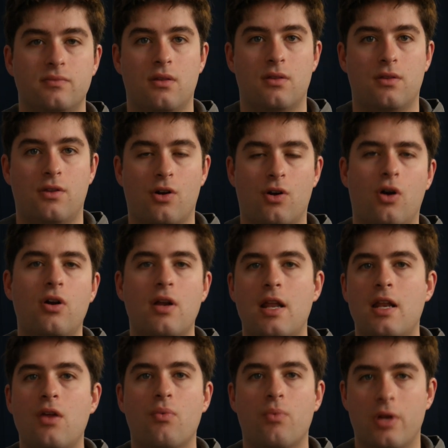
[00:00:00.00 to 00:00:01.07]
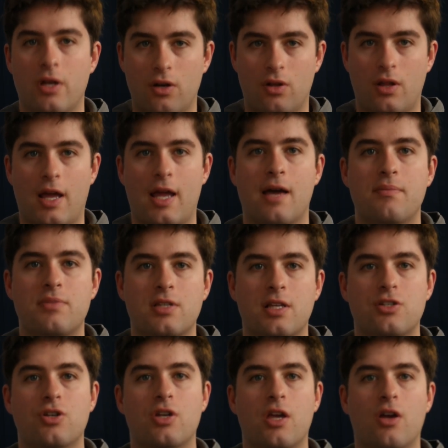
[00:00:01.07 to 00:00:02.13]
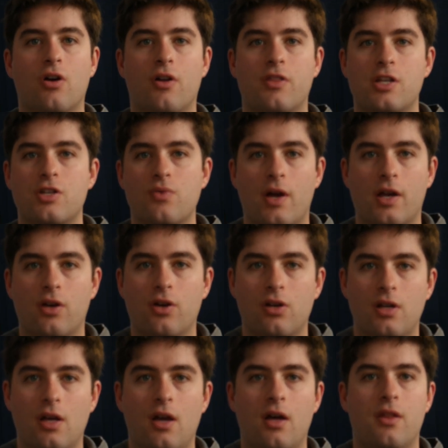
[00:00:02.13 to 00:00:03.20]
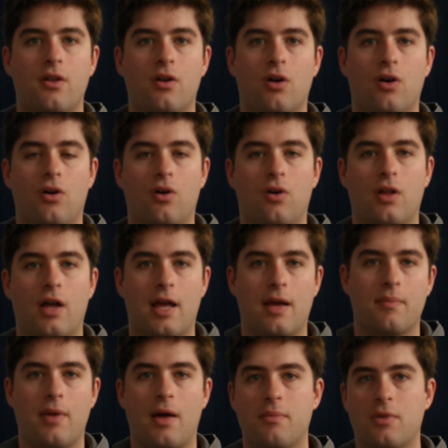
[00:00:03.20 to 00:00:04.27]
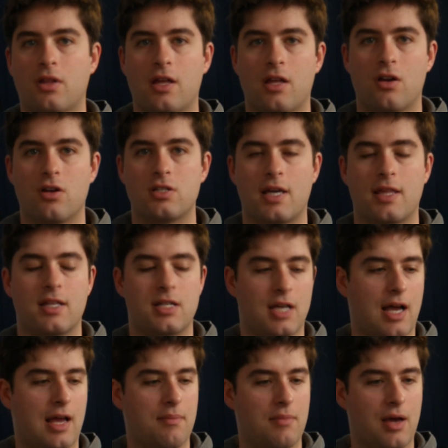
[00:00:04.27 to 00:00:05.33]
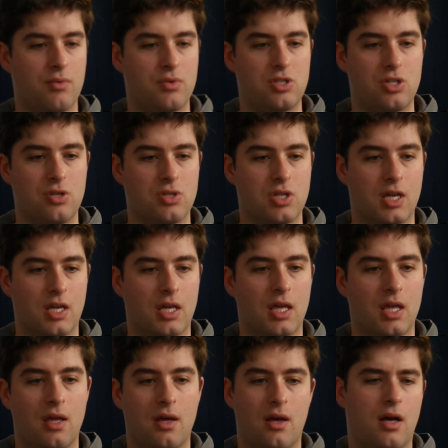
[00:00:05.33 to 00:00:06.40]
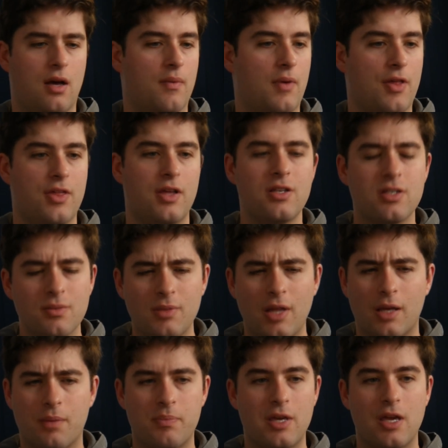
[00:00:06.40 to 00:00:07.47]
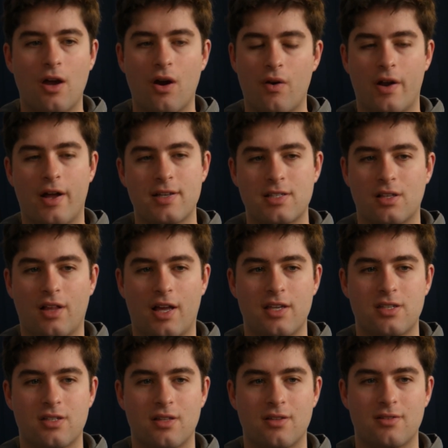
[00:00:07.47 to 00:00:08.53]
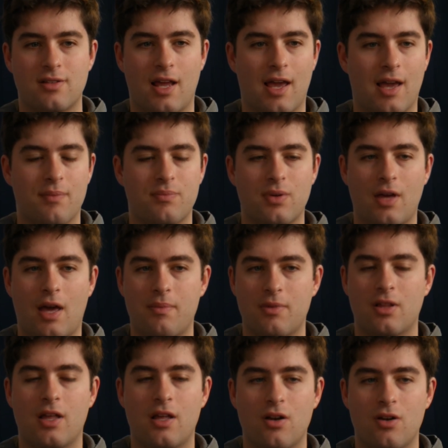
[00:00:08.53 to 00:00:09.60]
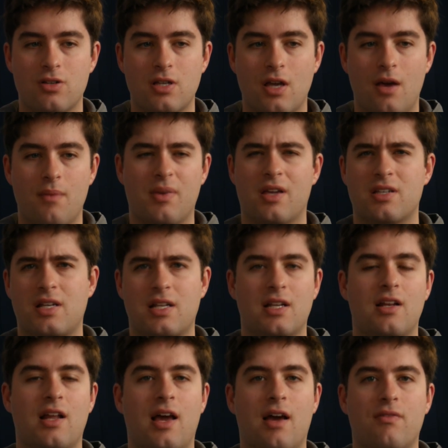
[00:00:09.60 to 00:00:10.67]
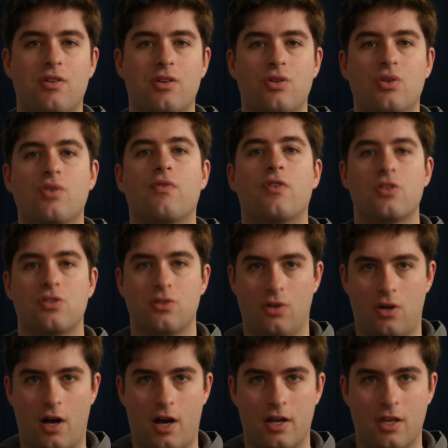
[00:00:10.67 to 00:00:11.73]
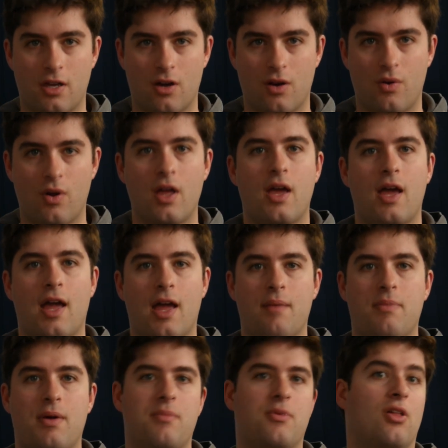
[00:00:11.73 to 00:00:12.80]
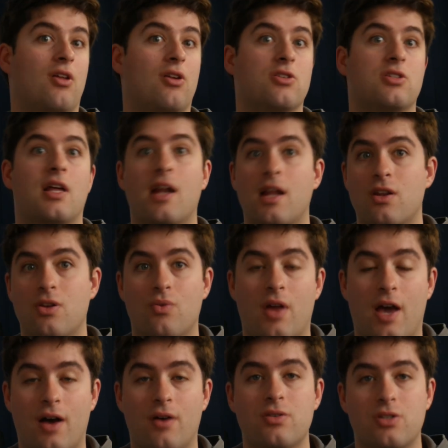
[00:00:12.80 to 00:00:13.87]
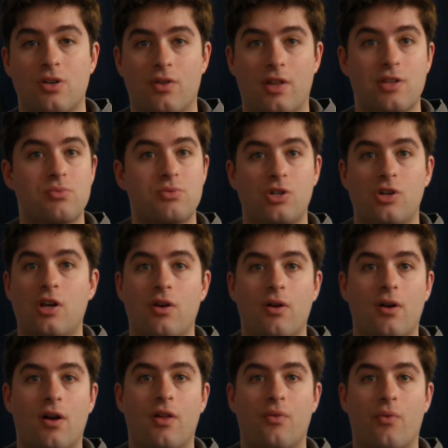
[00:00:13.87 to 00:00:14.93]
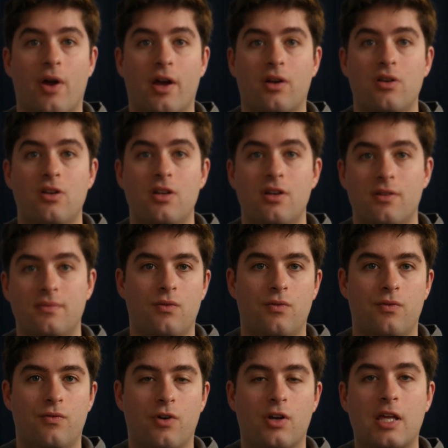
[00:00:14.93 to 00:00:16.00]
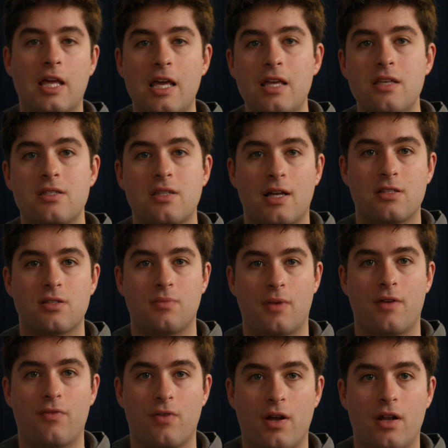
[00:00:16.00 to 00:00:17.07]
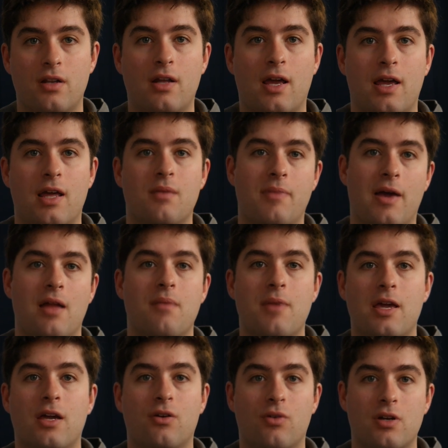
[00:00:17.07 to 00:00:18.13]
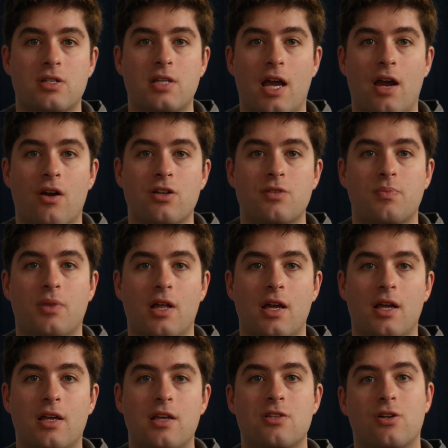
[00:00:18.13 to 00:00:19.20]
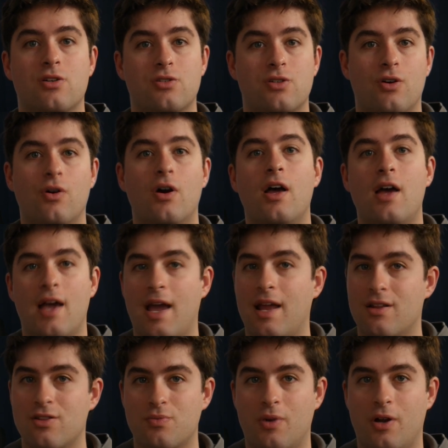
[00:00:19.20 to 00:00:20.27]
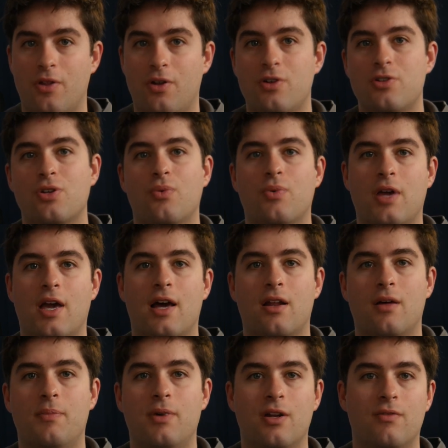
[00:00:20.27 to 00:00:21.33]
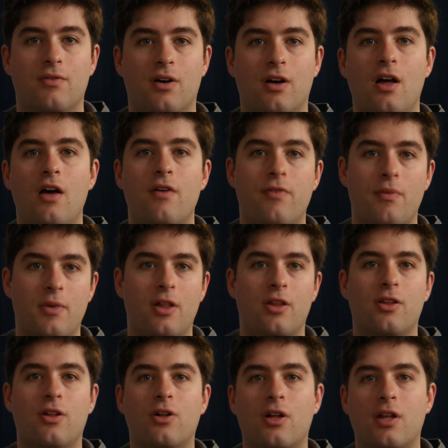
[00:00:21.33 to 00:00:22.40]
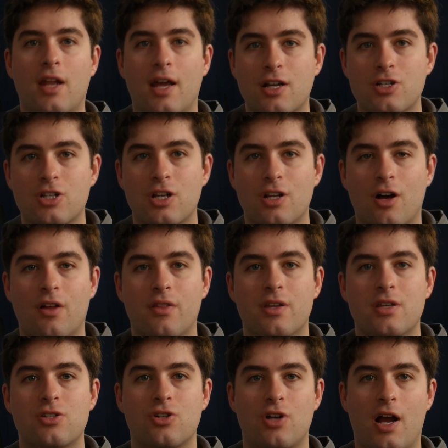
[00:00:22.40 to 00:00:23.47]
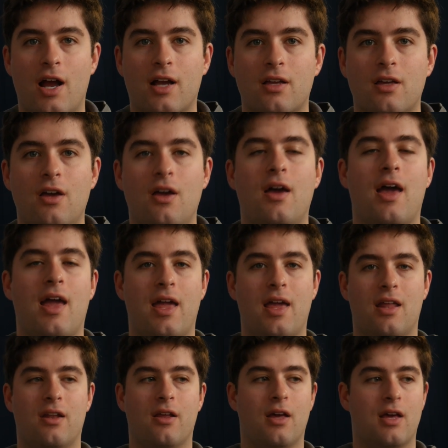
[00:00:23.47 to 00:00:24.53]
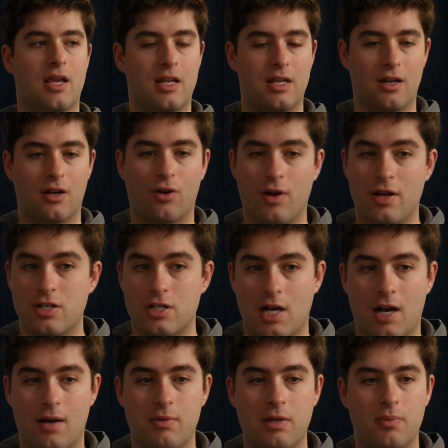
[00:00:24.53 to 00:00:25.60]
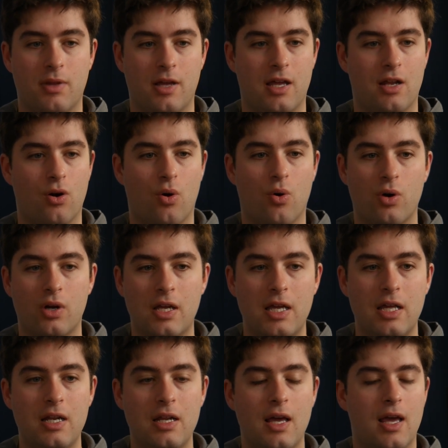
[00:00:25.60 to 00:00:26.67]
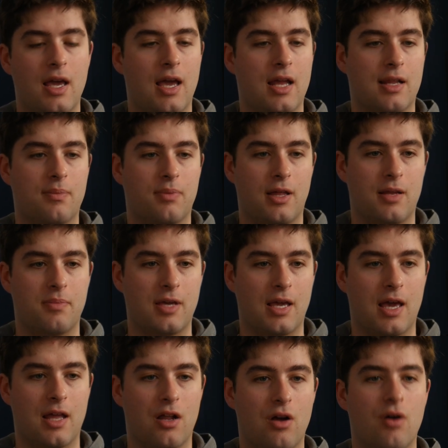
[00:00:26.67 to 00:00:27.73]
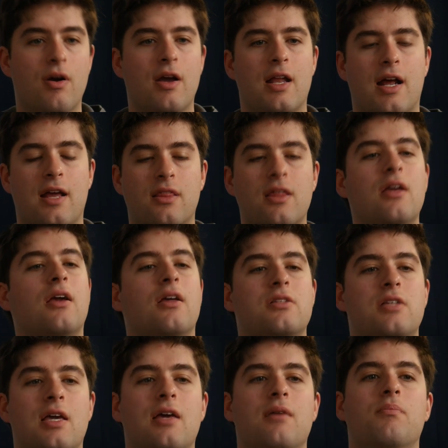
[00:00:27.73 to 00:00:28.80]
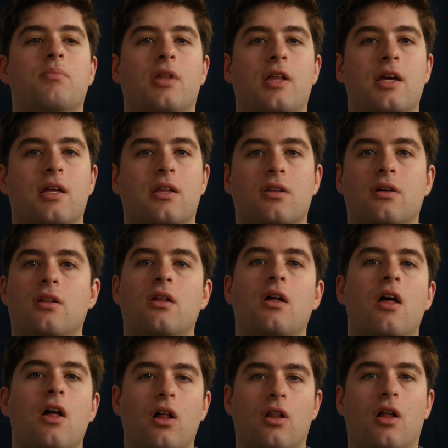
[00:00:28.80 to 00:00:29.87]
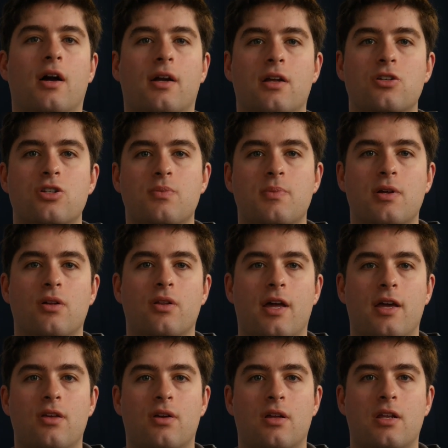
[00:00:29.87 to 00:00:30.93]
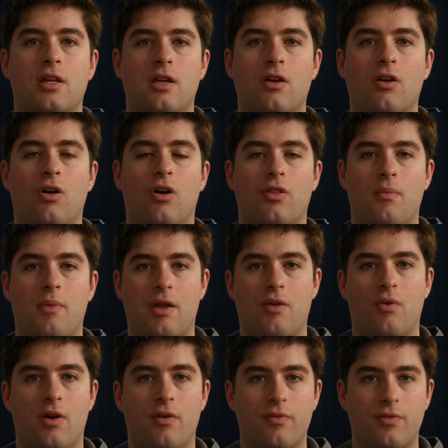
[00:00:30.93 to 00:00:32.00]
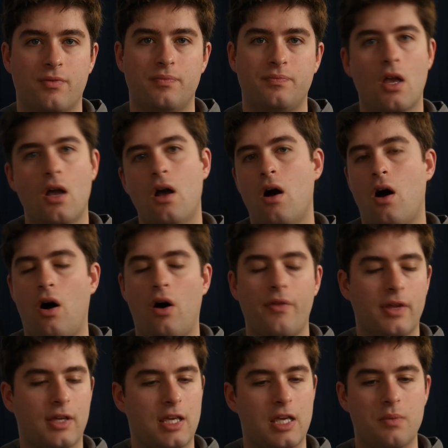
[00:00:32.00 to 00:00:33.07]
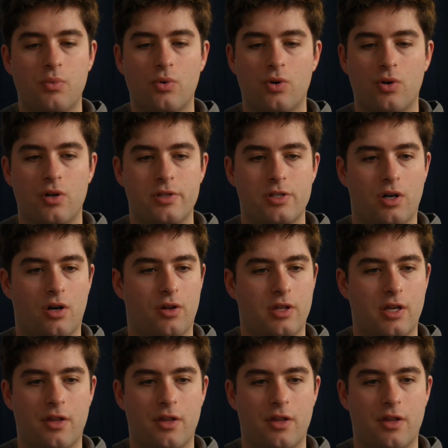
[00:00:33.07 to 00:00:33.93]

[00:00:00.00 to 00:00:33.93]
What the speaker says: There aren't any real amps that you hear on this record. They're all amp emulators. At the time, I was using, I think some like PRS licensed amp emulators because I didn't have the Universal Audio amp emulators that I do now. So that's what you're hearing on the record. For keys, that's my friend and bandmate Chris Harris playing. He's also Aiden's brother, so we had a bit of a familial connection on this track, and he did a great job. He played organ and he played piano, and I think it's him playing the glockenspiel that you can hear on the main riff. All the keyboards, all the